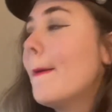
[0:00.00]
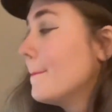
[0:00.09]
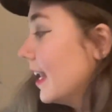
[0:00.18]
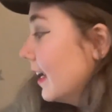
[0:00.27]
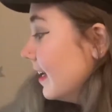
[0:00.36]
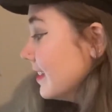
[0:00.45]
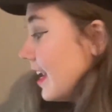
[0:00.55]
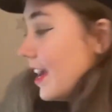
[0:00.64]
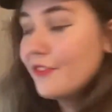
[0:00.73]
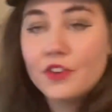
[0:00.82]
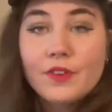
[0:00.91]
because
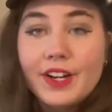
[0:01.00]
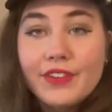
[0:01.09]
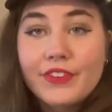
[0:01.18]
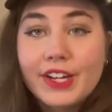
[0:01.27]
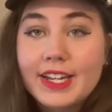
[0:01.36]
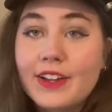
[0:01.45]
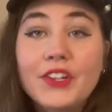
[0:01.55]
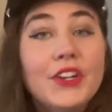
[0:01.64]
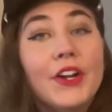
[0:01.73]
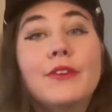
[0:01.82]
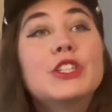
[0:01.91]
I've already figured out,
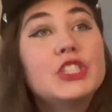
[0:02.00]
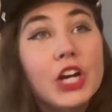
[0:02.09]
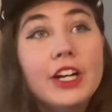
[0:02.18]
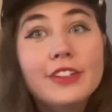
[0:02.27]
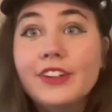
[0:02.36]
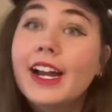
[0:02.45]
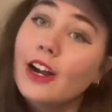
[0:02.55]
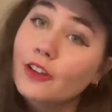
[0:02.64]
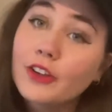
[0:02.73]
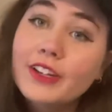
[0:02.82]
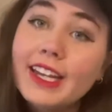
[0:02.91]
like, you know, genre,
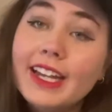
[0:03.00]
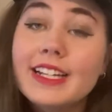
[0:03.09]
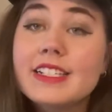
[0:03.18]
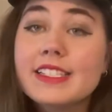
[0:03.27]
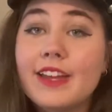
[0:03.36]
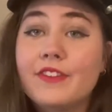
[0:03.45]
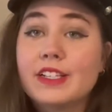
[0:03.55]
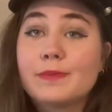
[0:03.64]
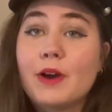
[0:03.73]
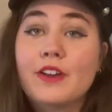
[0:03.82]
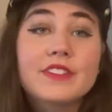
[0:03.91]
how long it is, if it's
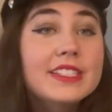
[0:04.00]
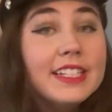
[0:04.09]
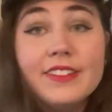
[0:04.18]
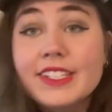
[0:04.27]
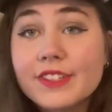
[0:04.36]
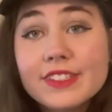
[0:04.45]
part of a series or a